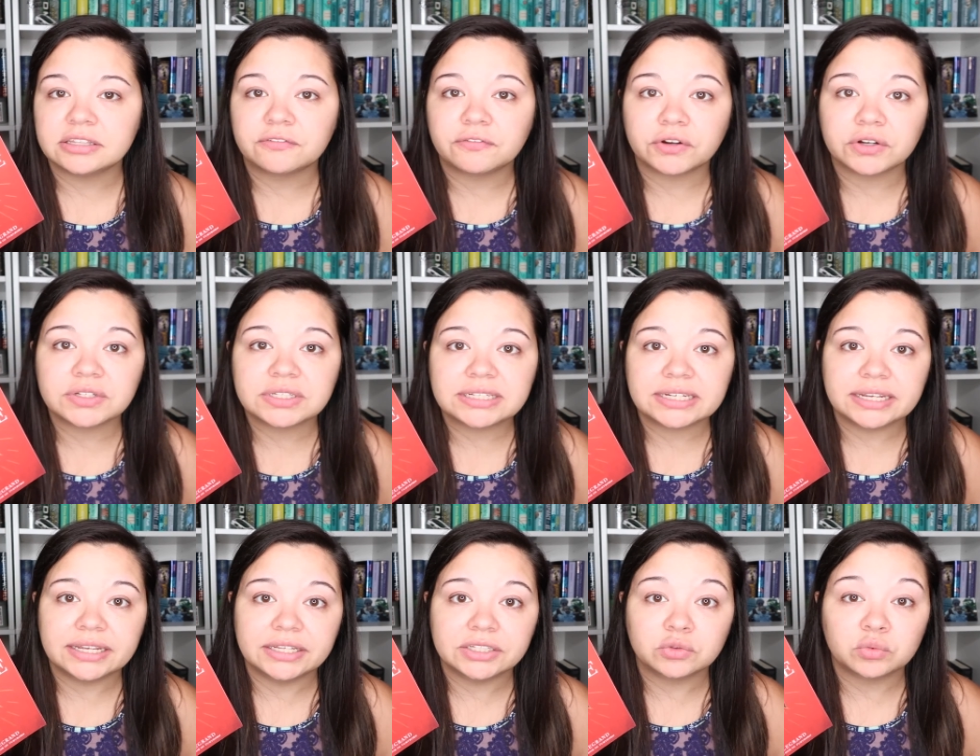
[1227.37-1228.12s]
The first
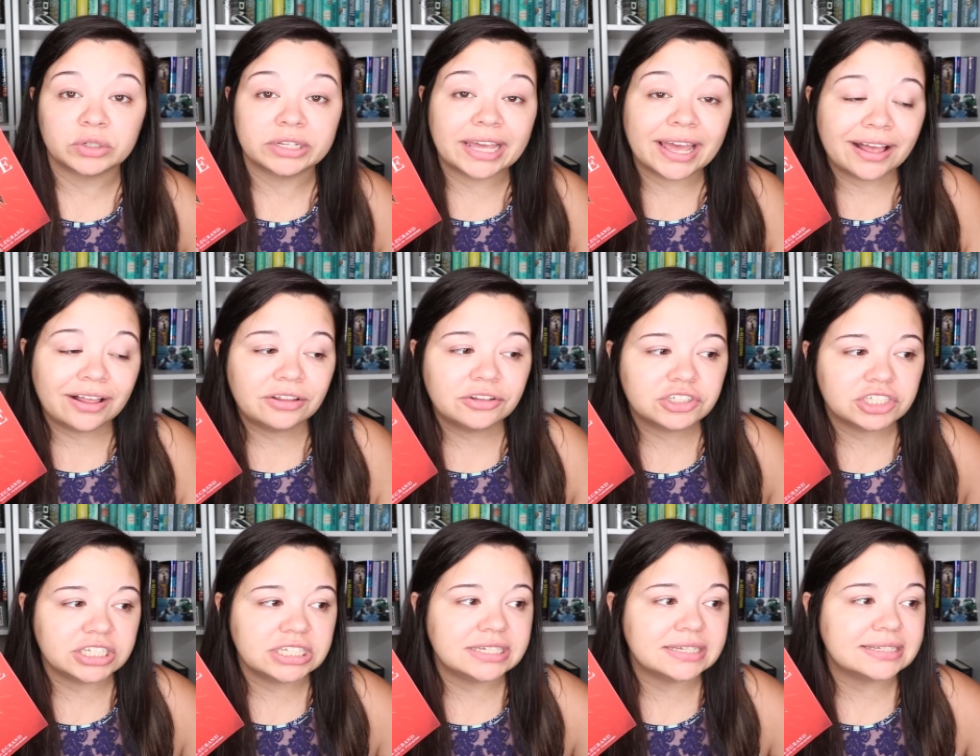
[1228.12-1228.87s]
is Riel.
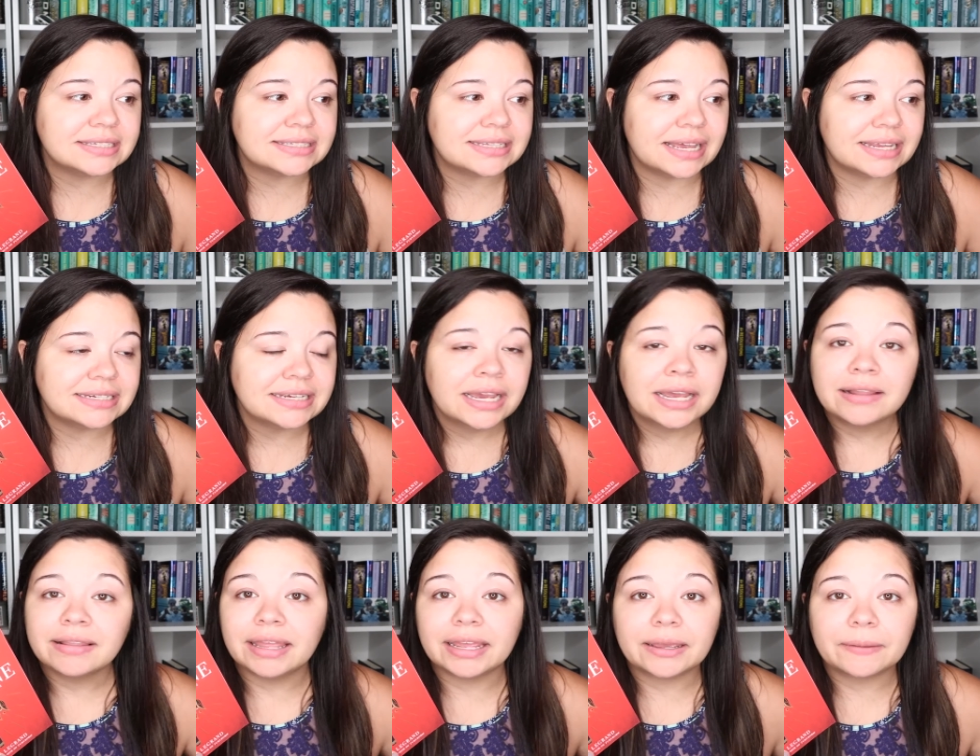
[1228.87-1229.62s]
She is set
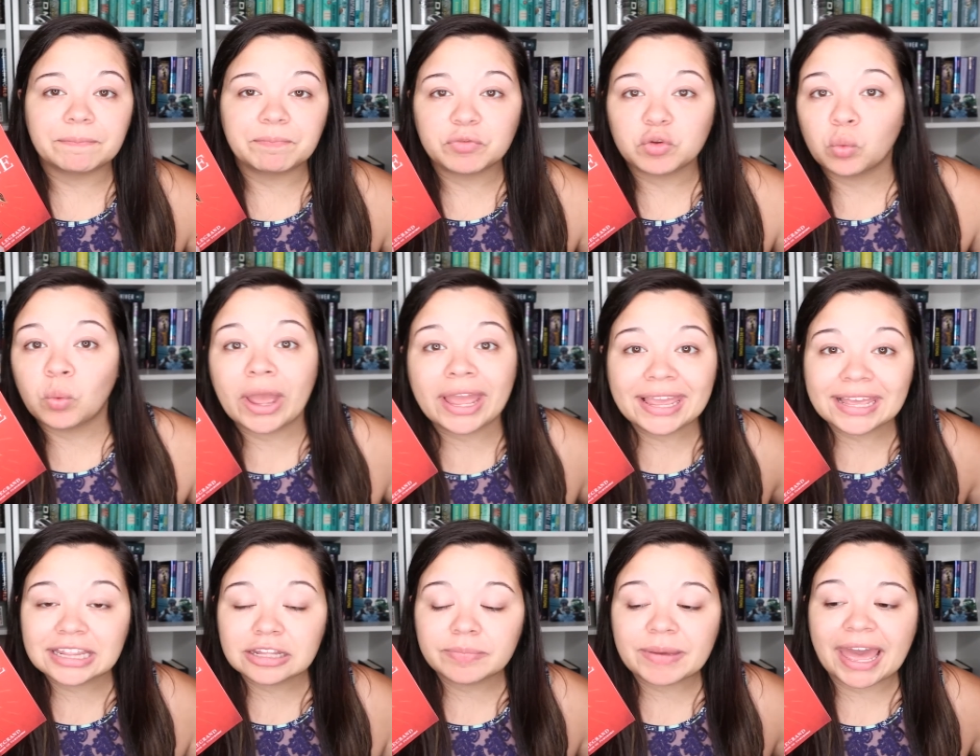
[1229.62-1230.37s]
like
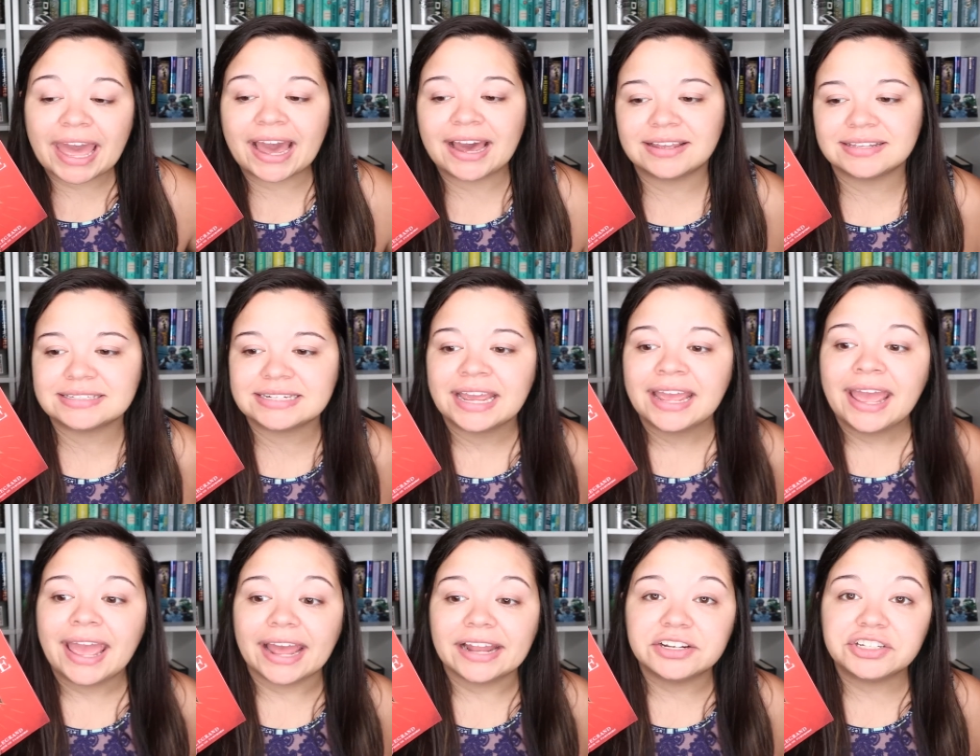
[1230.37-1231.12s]
way in the past,
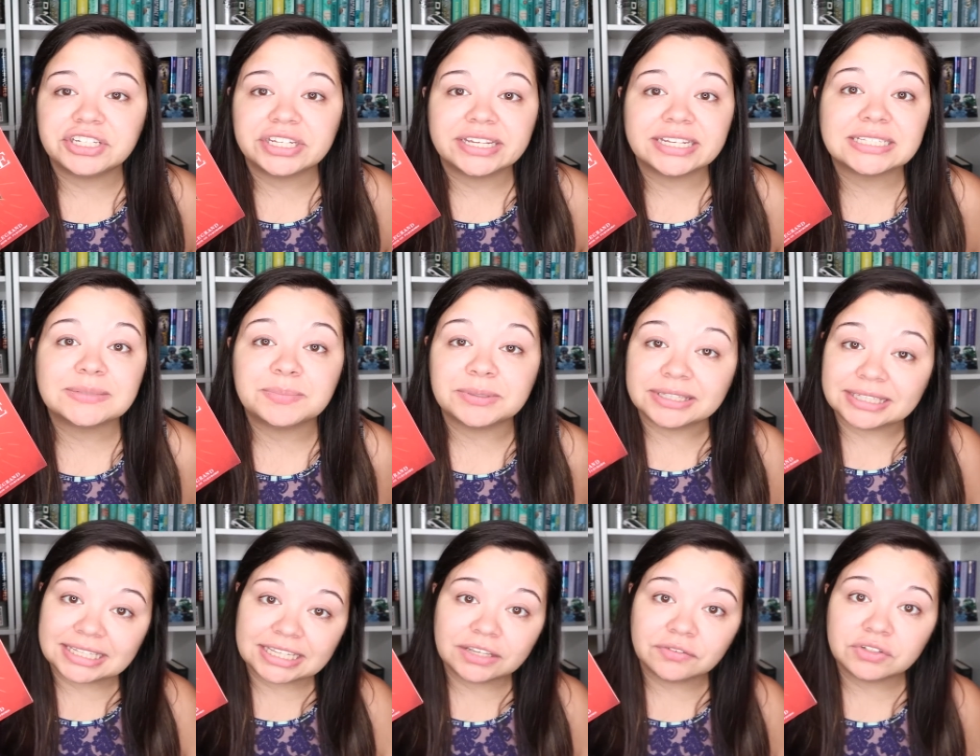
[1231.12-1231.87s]
and she is
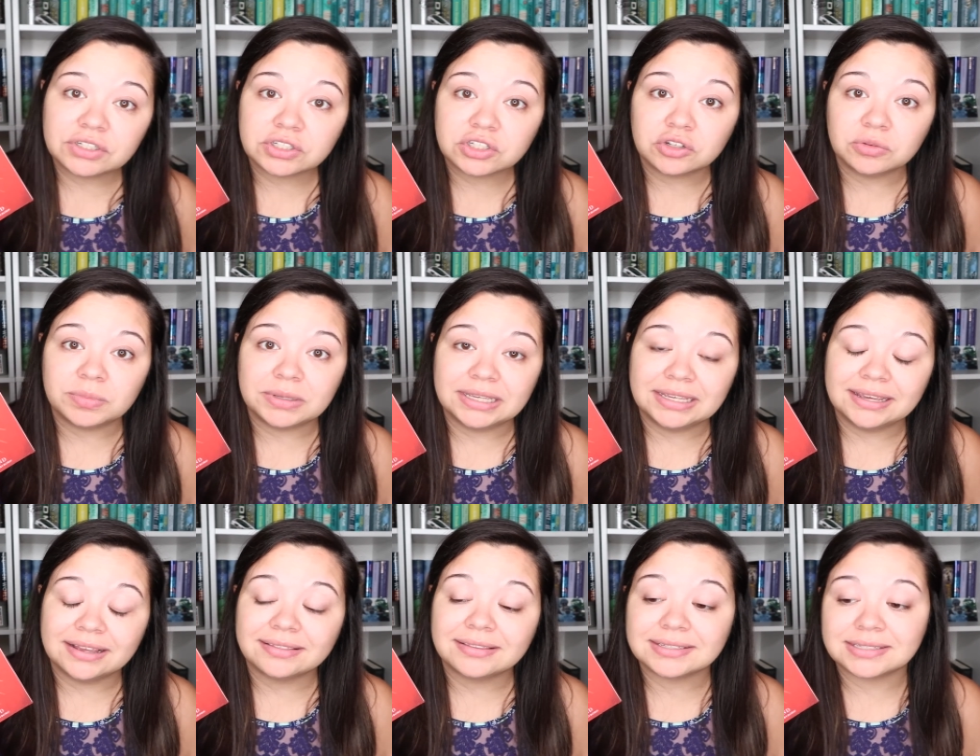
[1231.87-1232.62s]
believed to
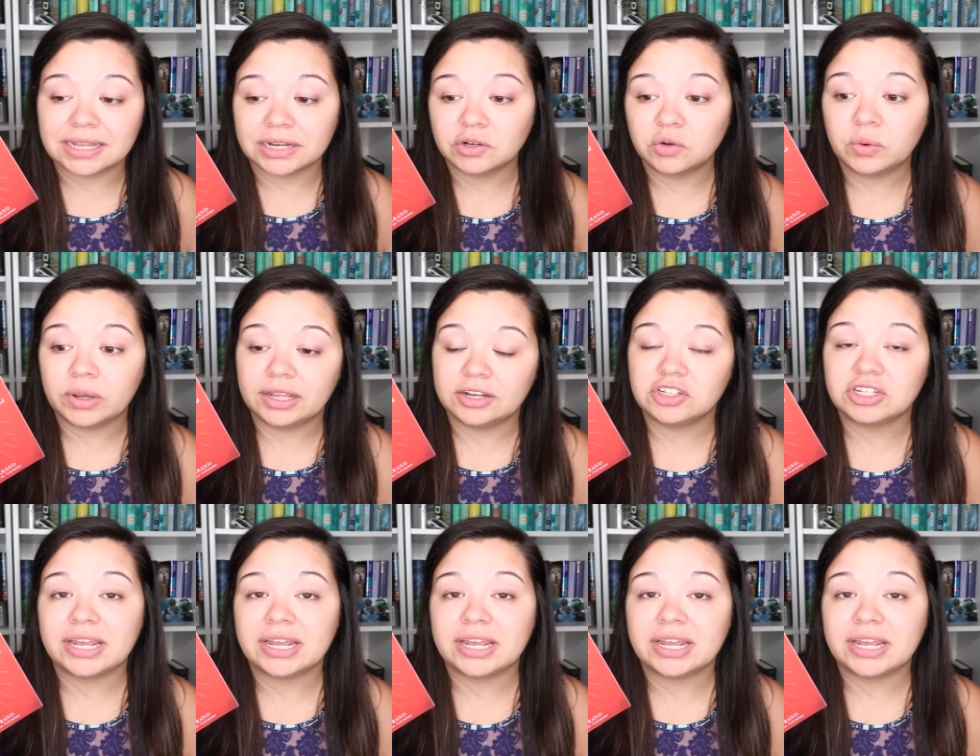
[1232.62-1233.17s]
be the sun queen.